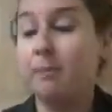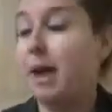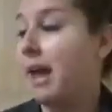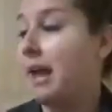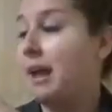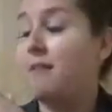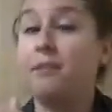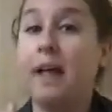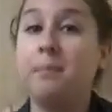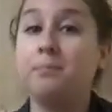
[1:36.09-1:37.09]
my
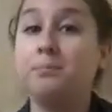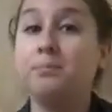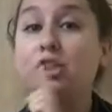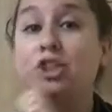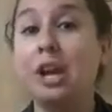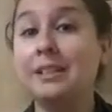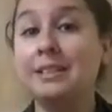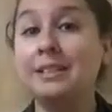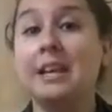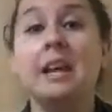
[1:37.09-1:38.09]
flap shut.